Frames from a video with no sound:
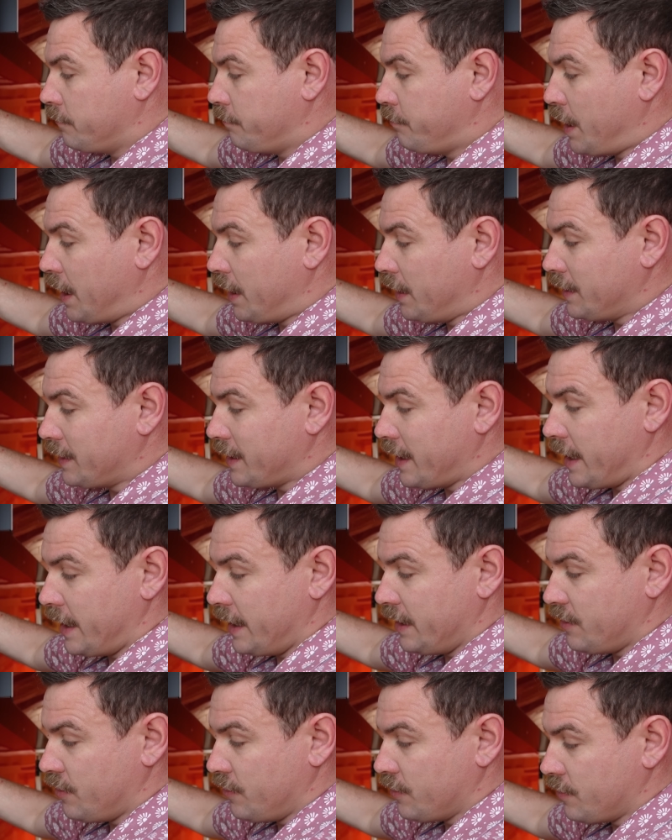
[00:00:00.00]
But
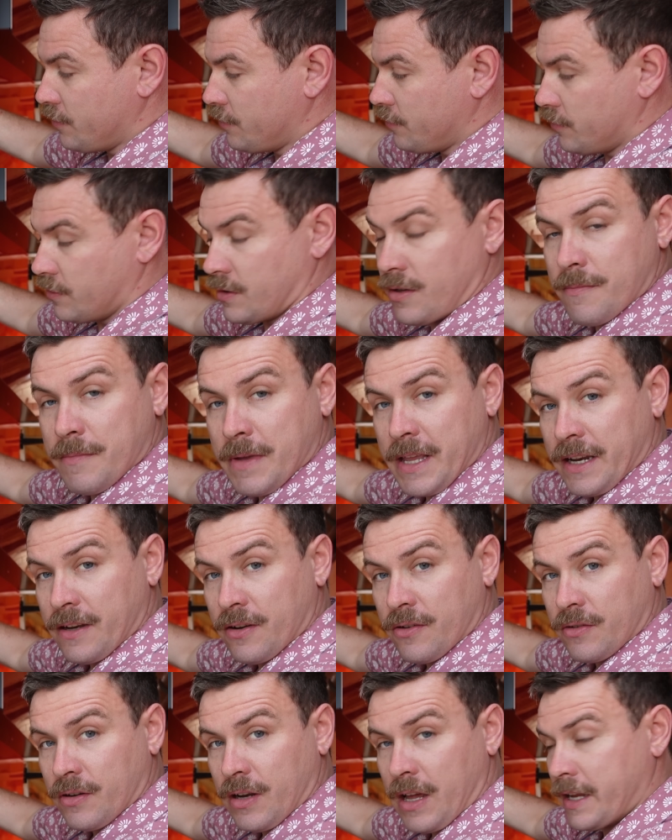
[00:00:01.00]
it doesn't, to me,
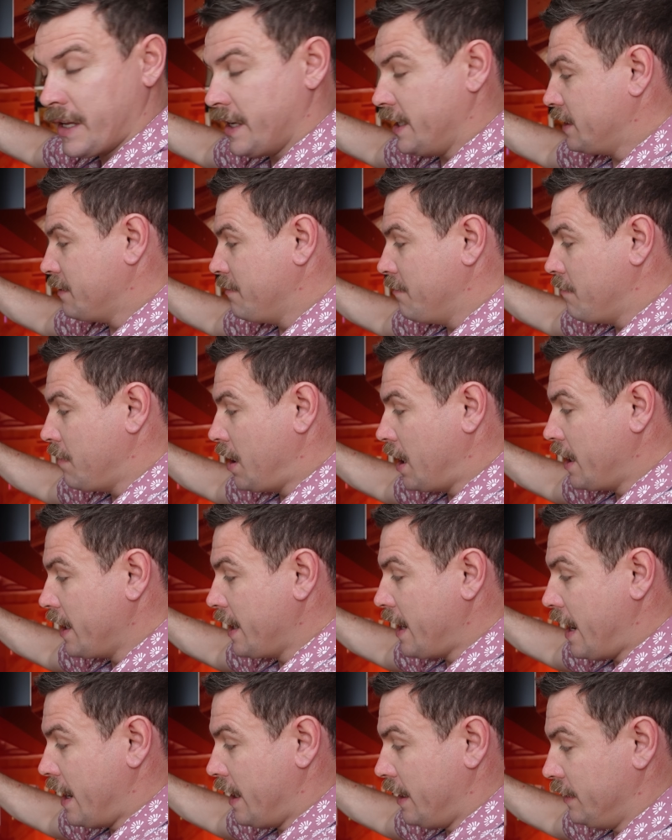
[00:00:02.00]
look like it's my
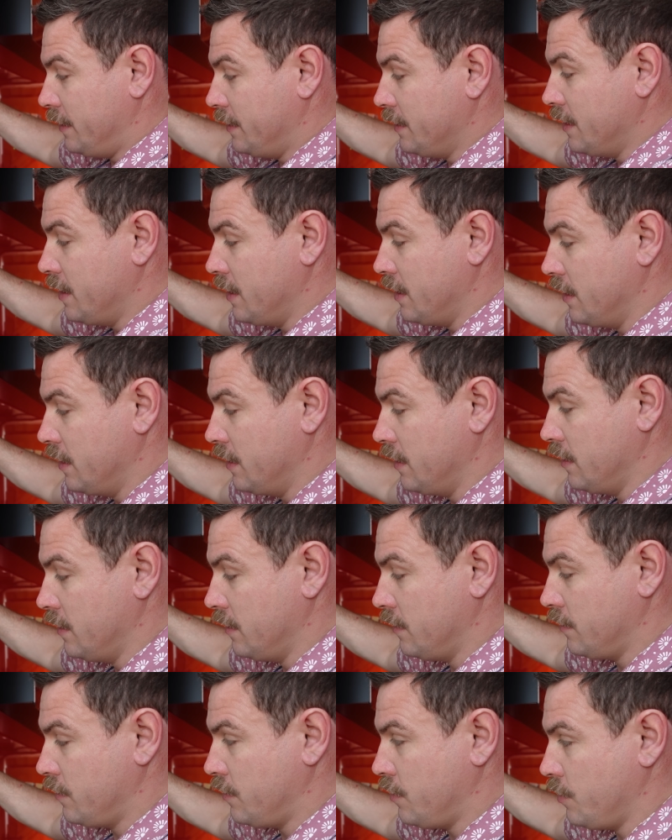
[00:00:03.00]
end
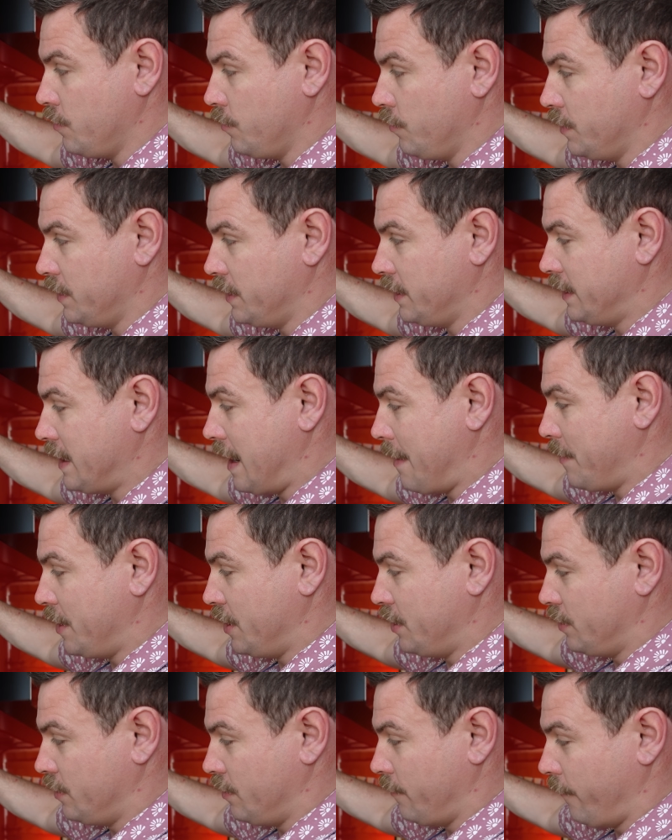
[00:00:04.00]
that was
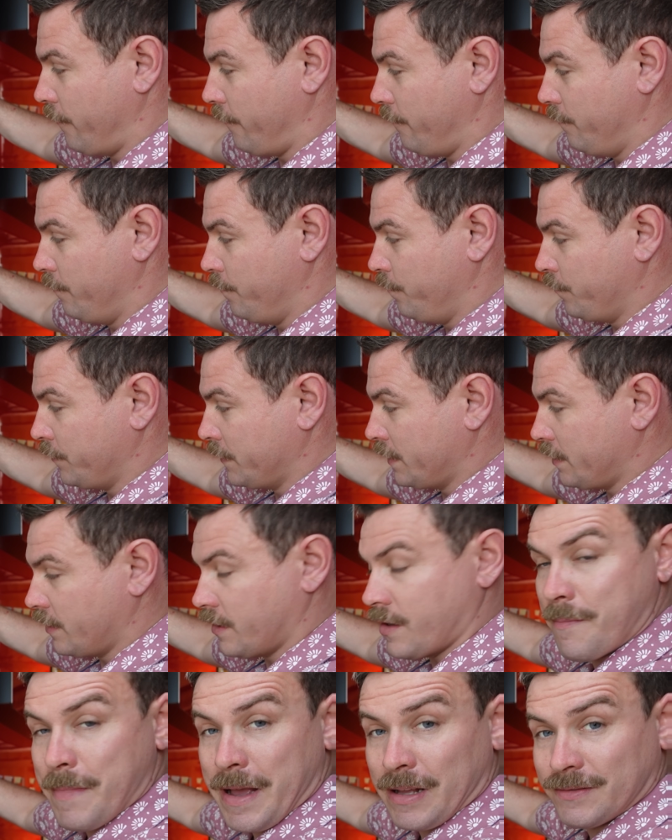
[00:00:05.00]
damaged.
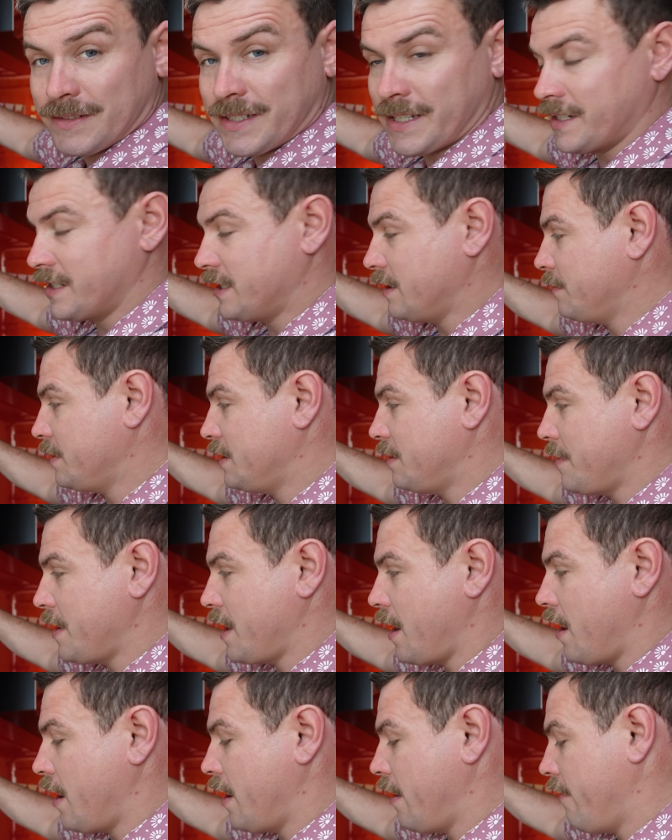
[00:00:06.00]
The melting seems to be
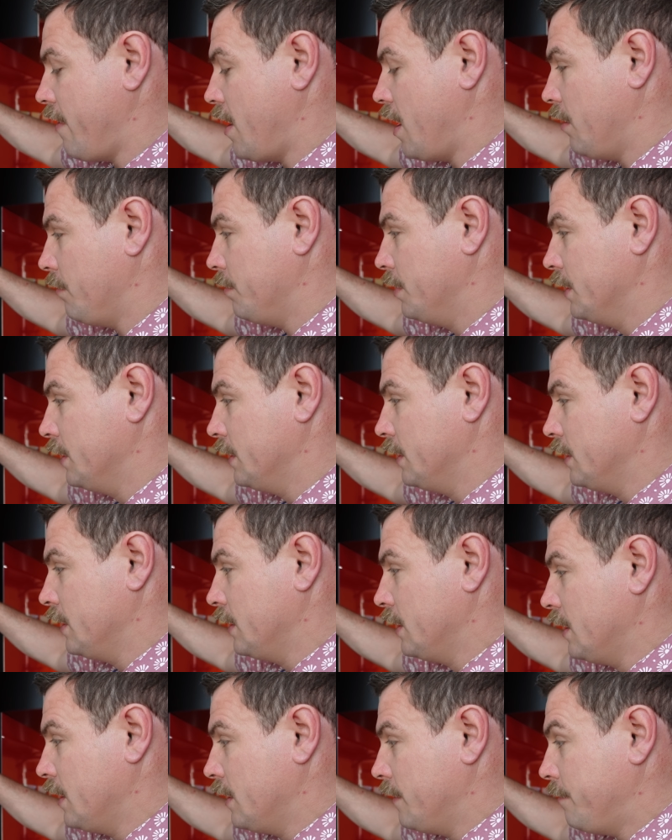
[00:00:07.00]
higher up.
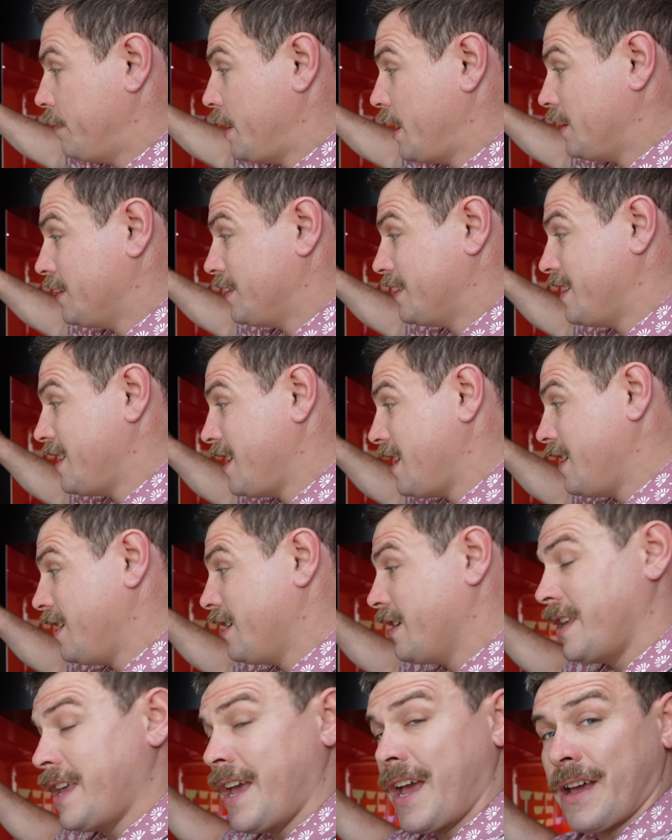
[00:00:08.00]
But
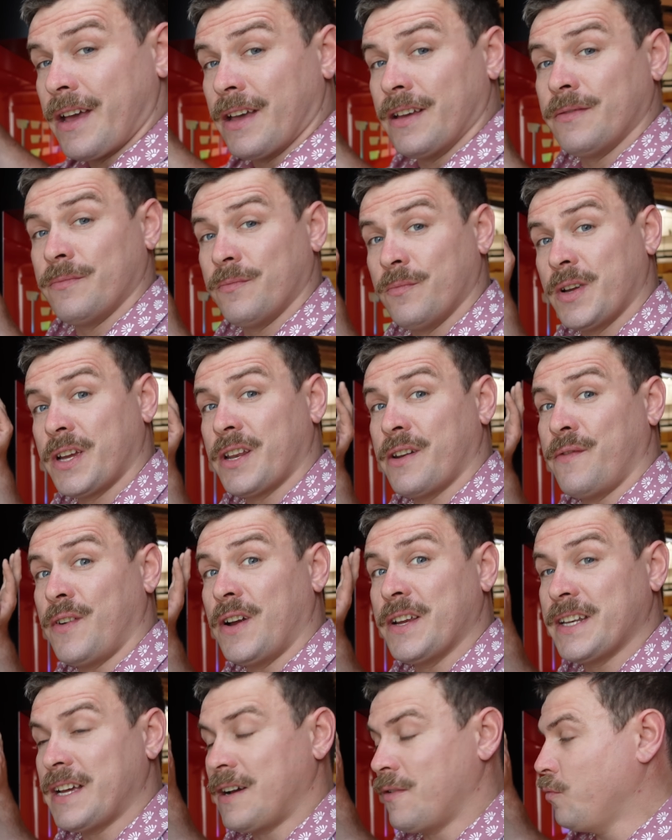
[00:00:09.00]
yeah, we're gonna
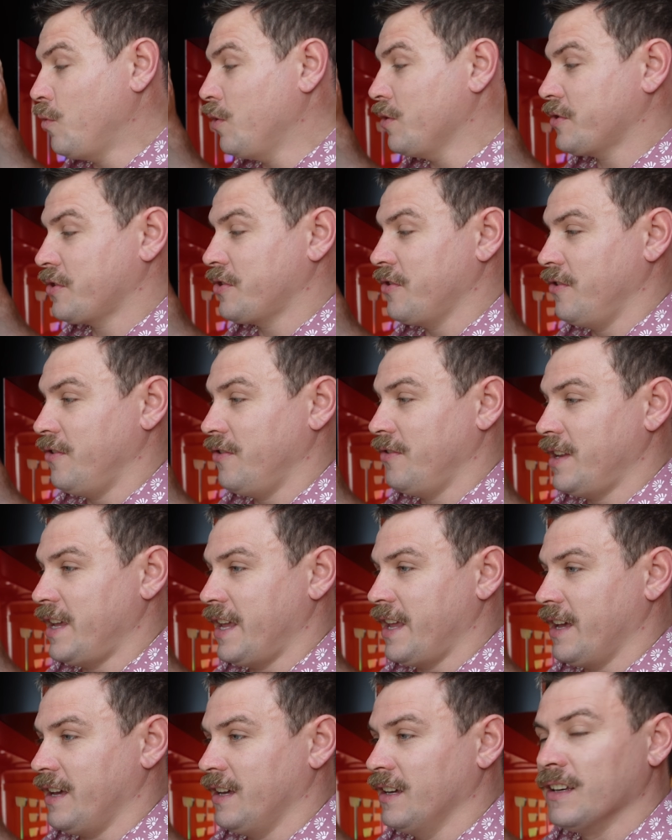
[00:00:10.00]
find out what's gone on
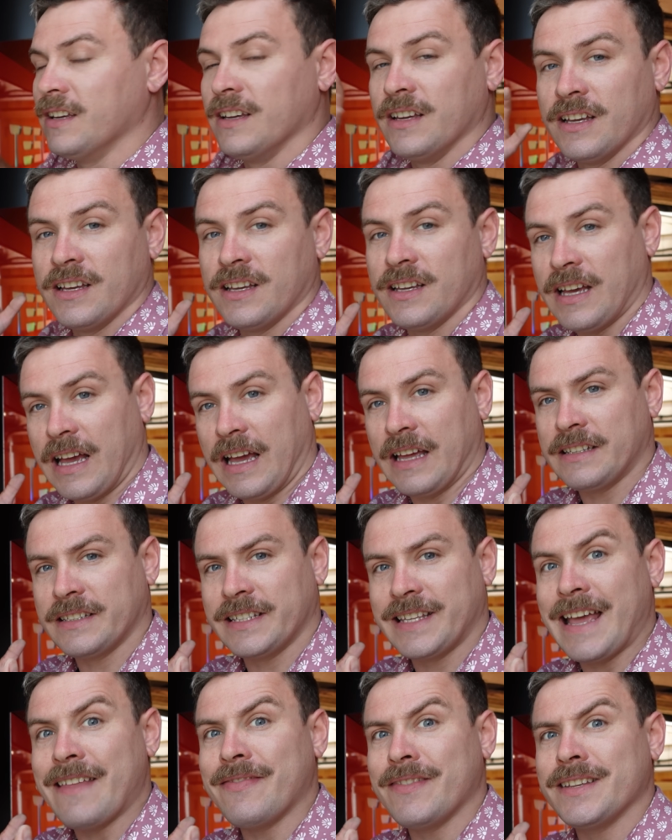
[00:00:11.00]
here
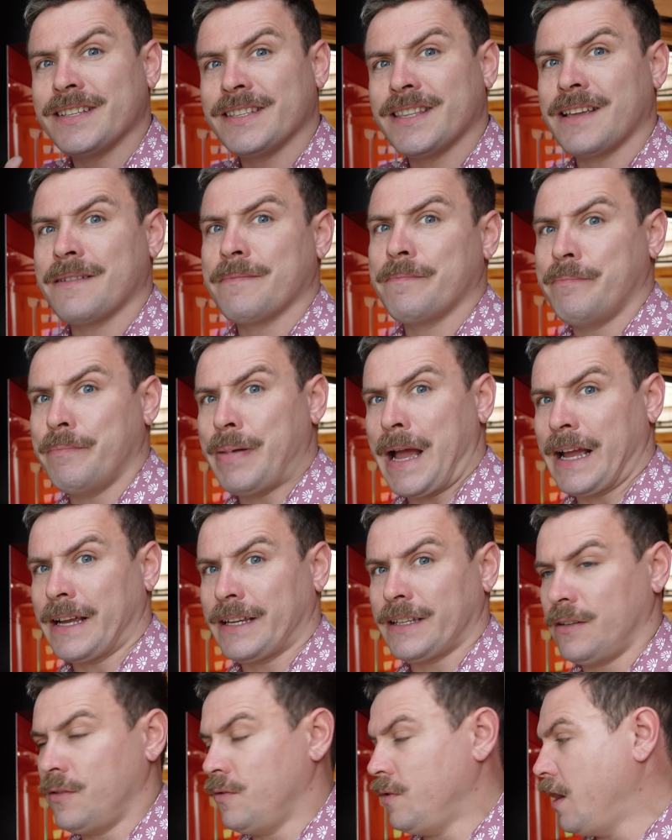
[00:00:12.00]
and get this thing
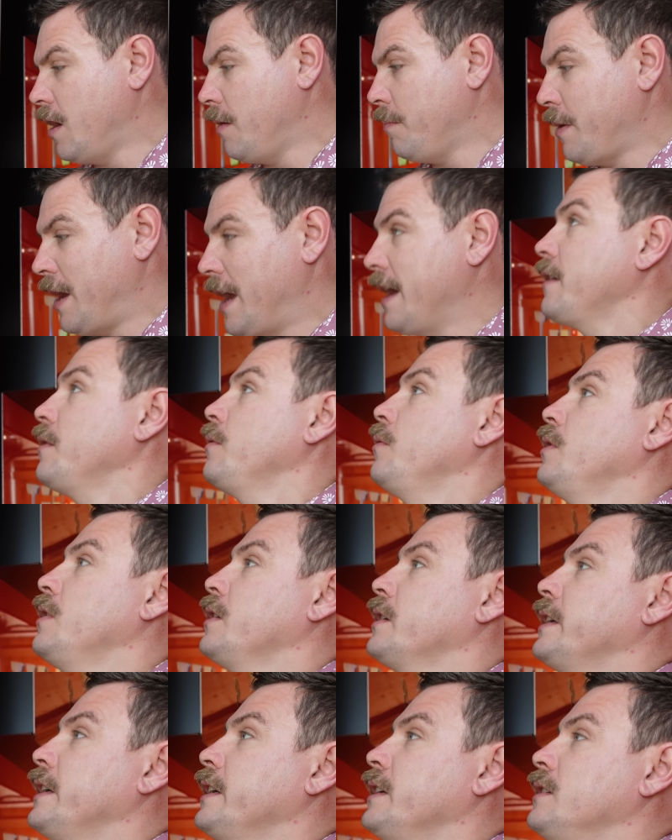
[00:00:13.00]
back up and
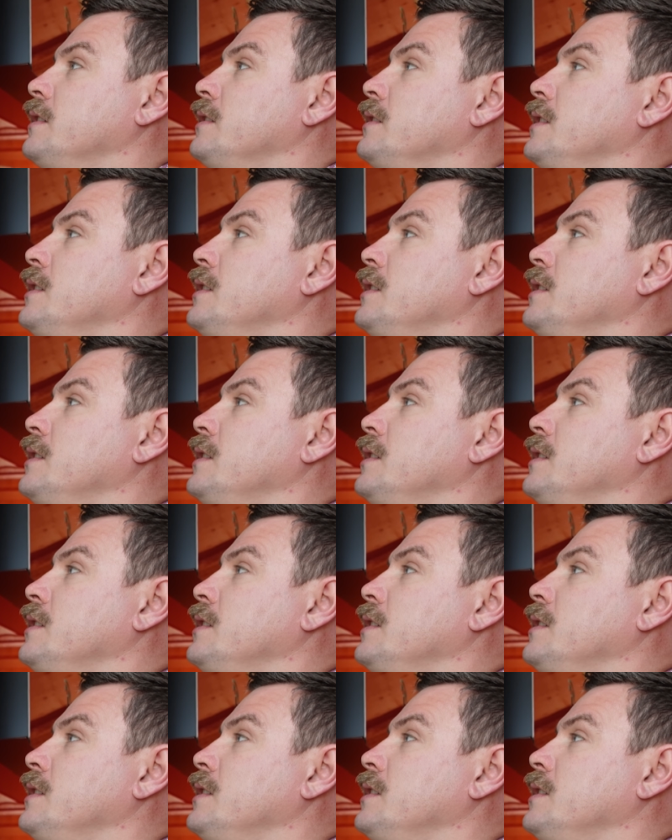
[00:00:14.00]
working.